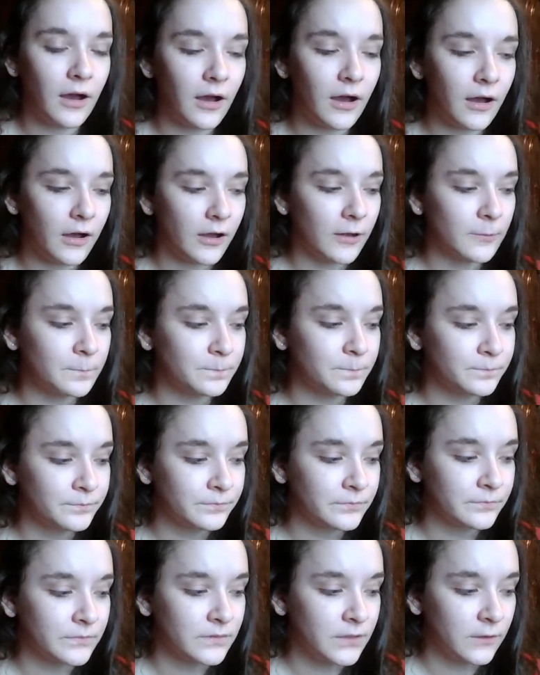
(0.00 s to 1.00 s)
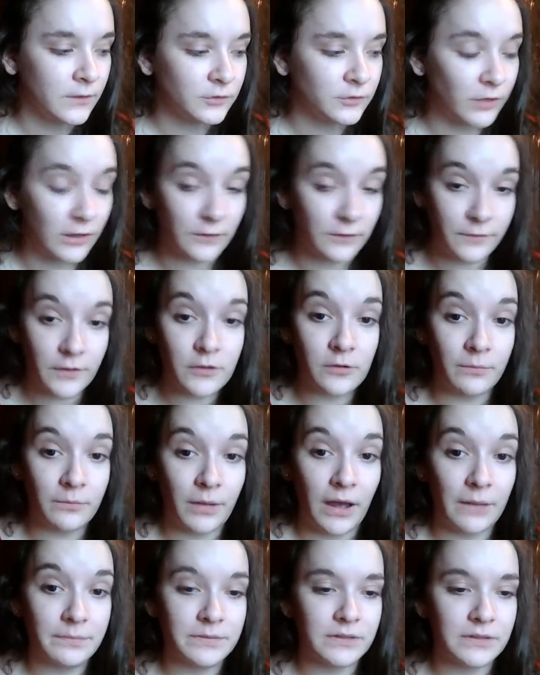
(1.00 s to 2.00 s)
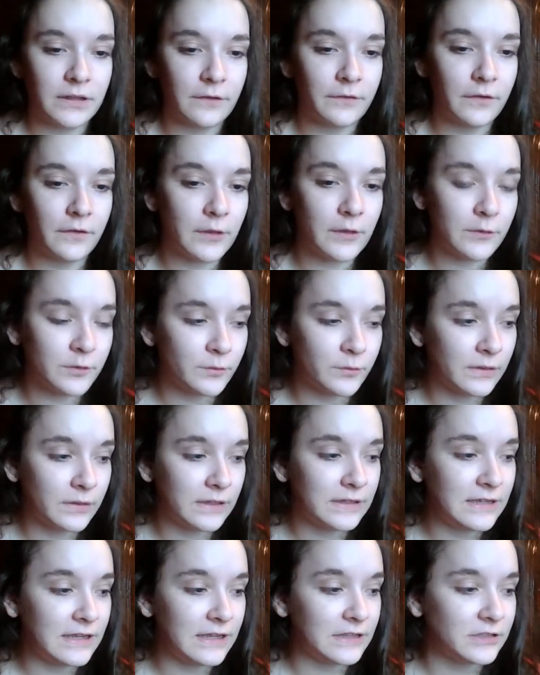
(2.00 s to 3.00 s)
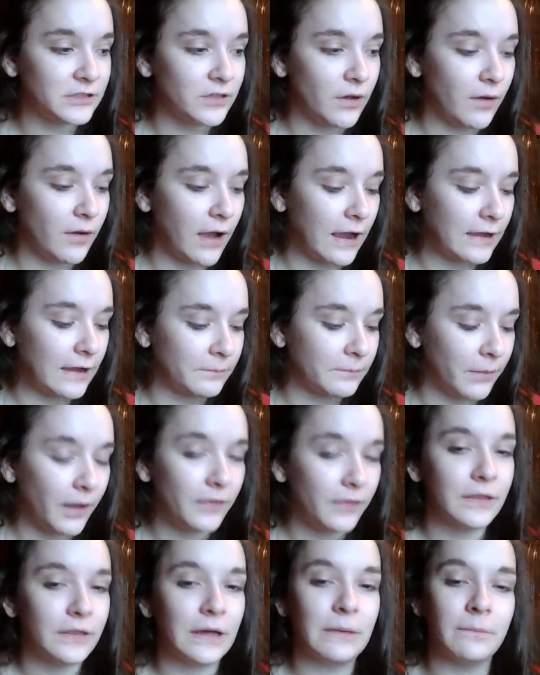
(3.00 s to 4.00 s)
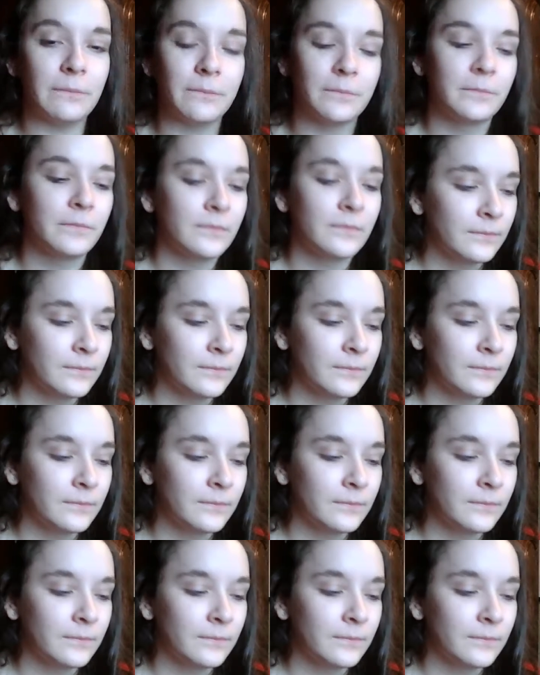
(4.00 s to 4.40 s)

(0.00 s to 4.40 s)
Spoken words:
Twilight Funko Pops, and I thought that was really neat, so I bought them.